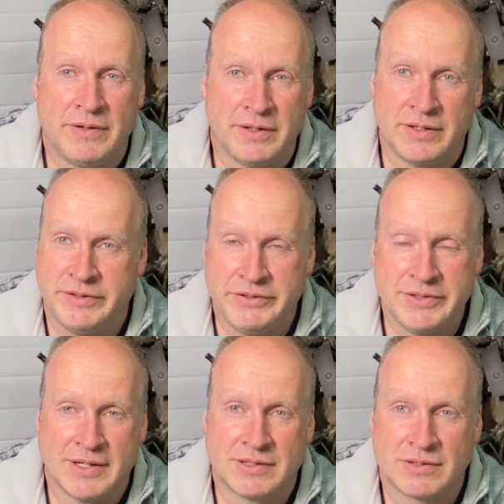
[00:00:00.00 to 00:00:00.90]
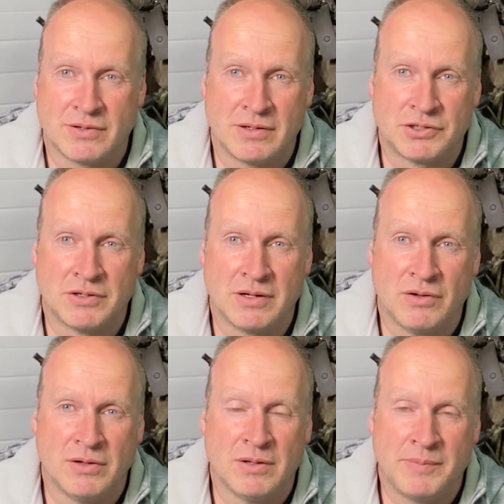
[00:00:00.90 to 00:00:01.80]
You can use that stock truck
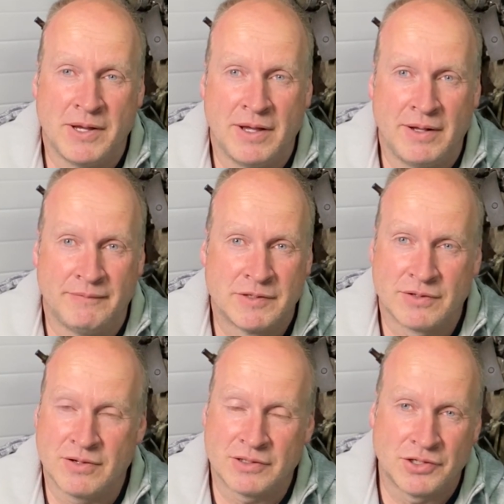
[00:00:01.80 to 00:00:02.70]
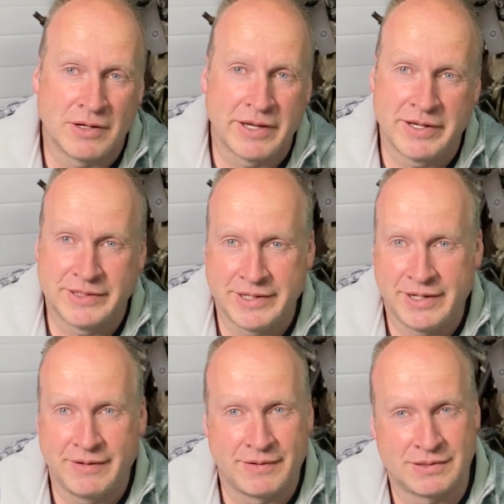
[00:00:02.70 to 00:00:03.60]
oil pan, stock truck
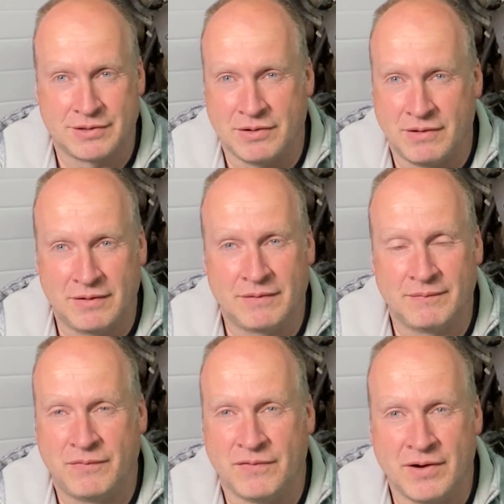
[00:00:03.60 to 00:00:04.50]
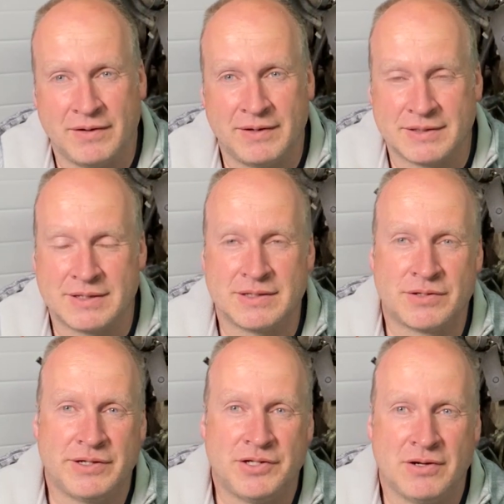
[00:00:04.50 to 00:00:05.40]
intake, stock front
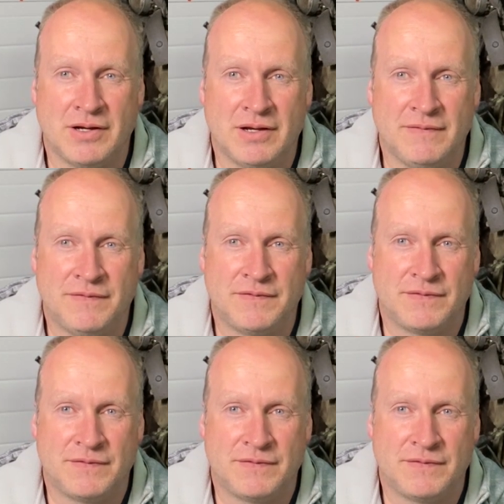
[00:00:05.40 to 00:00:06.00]
accessory drive,